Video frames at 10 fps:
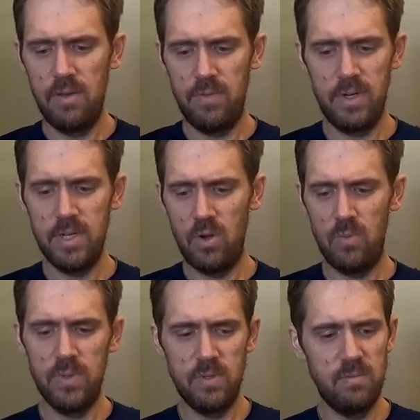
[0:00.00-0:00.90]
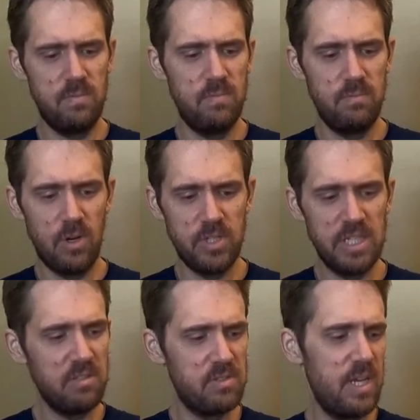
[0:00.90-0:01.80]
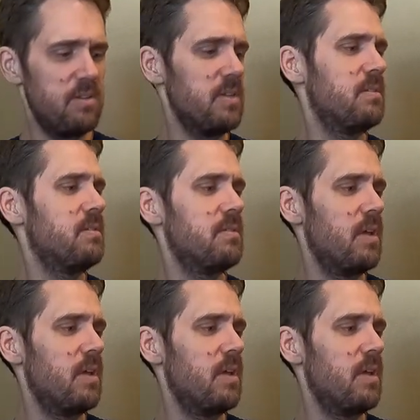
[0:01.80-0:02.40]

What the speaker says: very open, articulate sounding.